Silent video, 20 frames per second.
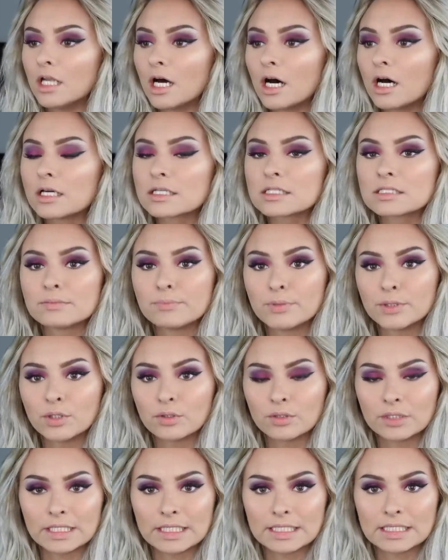Last but
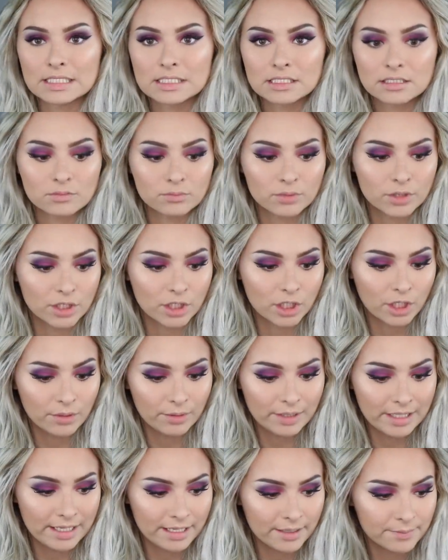not least, we're gonna go
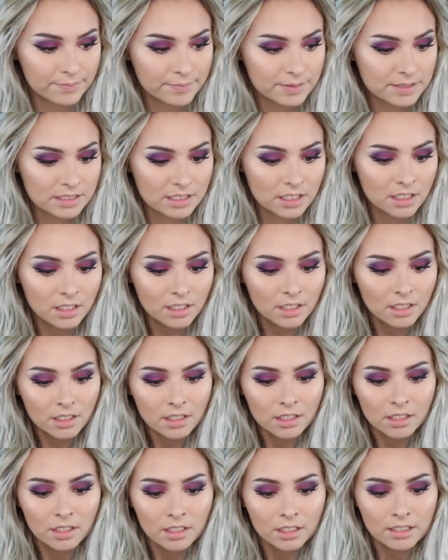lips.
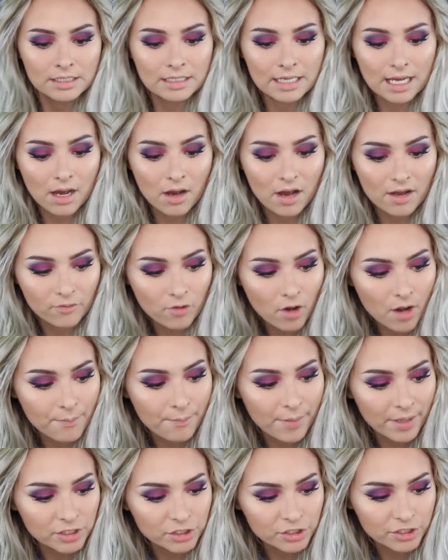Now I've got a
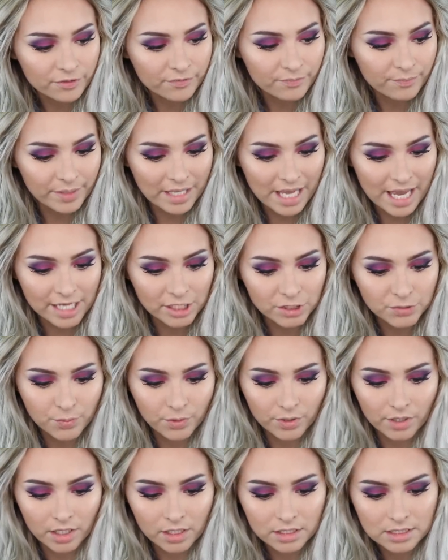bunch of BH
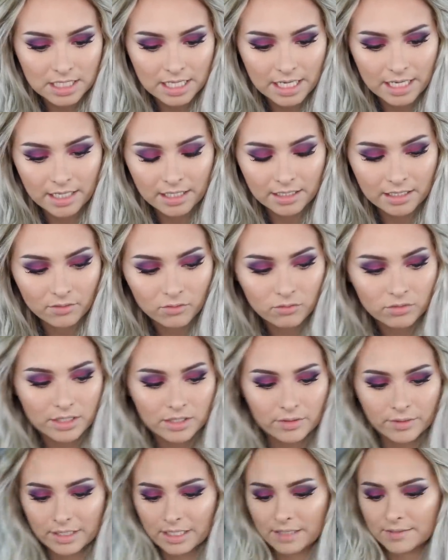products here. They're all
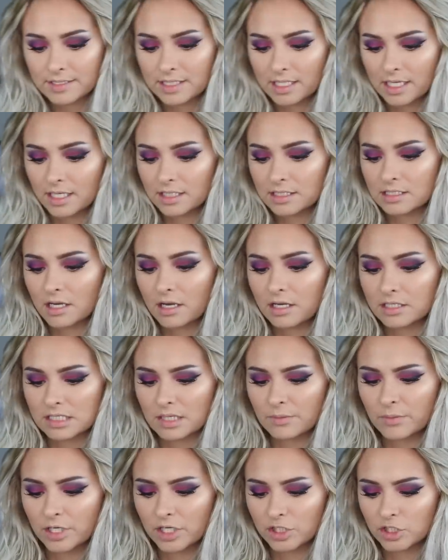liquid lipsticks because I
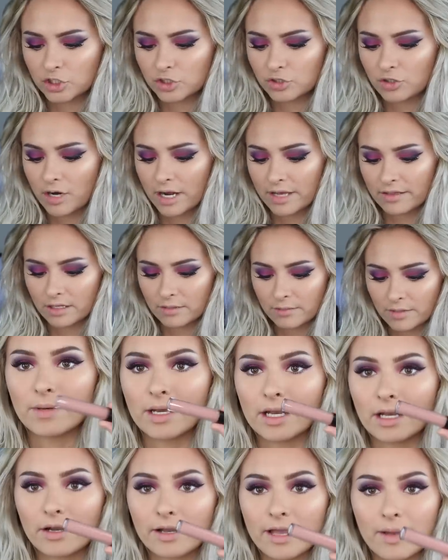wanted to try them.
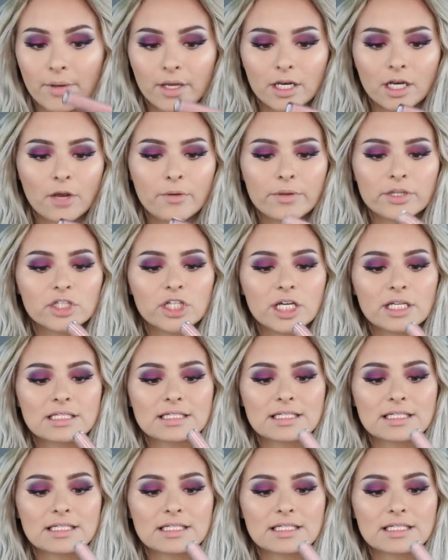Okay, we're gonna go with the shade